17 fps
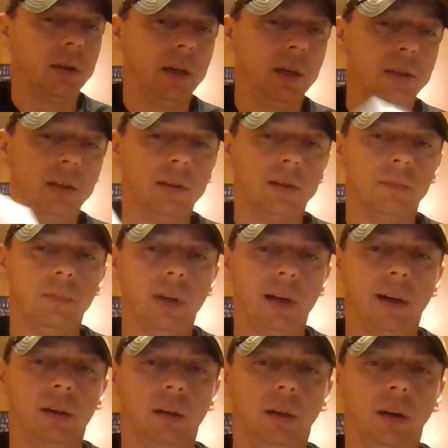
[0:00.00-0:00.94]
Get you some
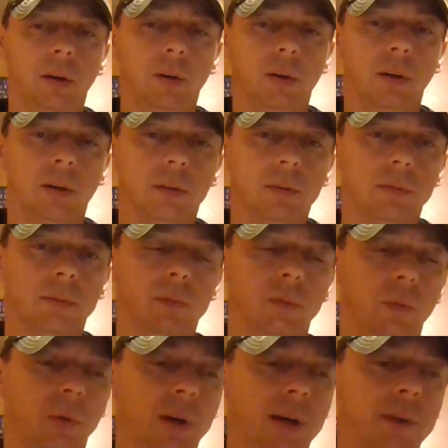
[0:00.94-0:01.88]
deer lure,
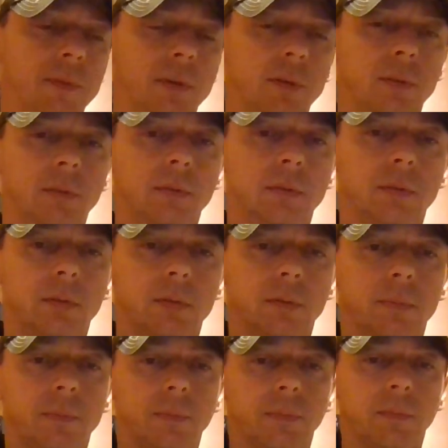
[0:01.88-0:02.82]
whatever
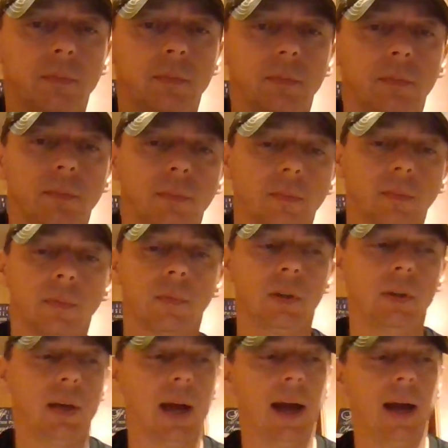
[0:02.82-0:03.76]

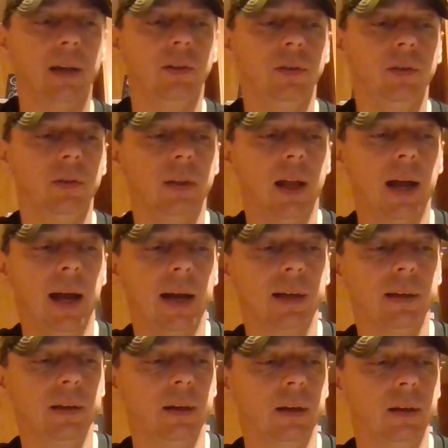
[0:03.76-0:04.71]
kind you like.